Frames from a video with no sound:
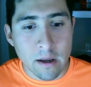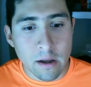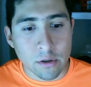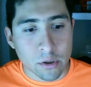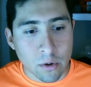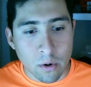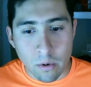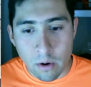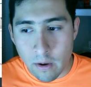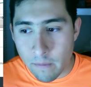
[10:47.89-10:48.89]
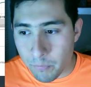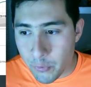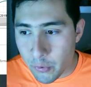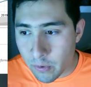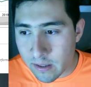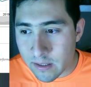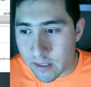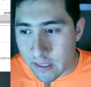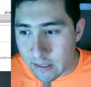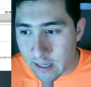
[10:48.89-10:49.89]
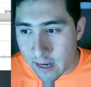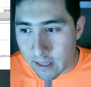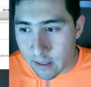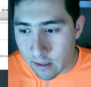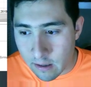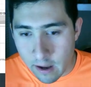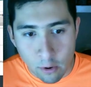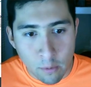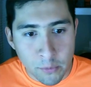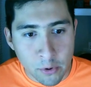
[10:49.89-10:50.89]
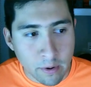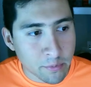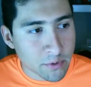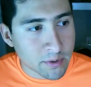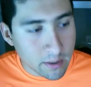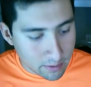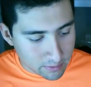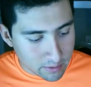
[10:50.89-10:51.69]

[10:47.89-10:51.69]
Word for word: So you can see that, I hope you're able to see this.